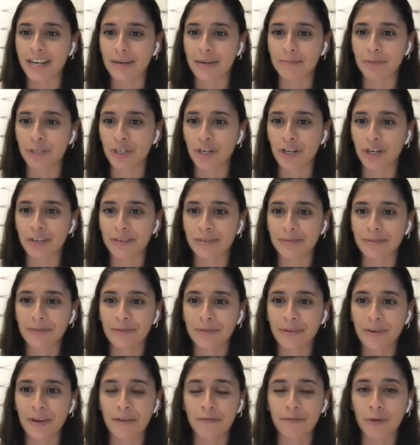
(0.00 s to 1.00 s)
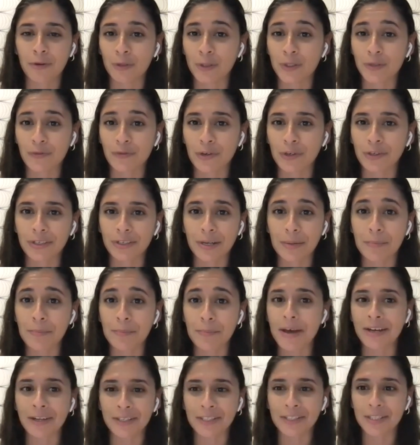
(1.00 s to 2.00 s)
And I'm sure if folks feel
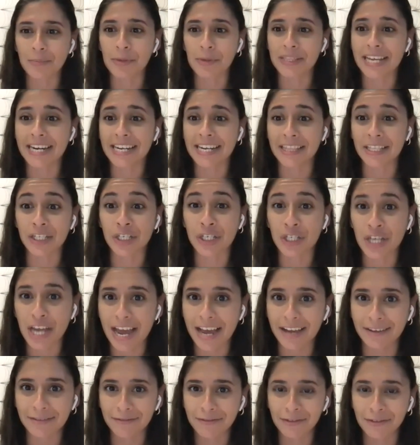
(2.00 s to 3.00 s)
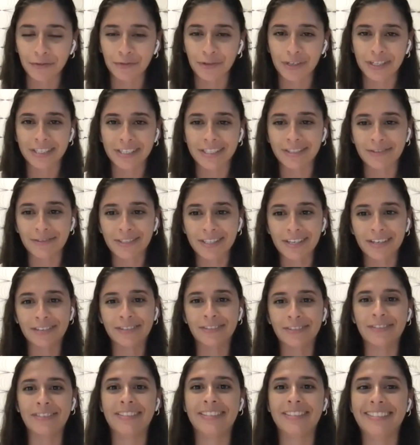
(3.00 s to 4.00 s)
compelled to put that in the chat, feel free to do
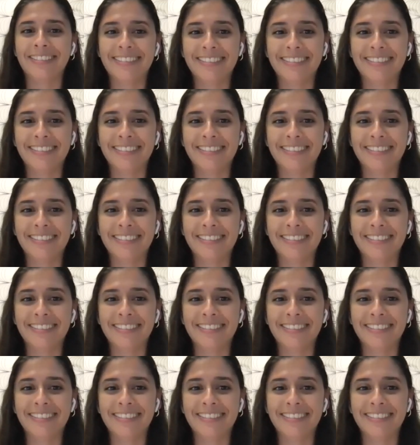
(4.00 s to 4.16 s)
so.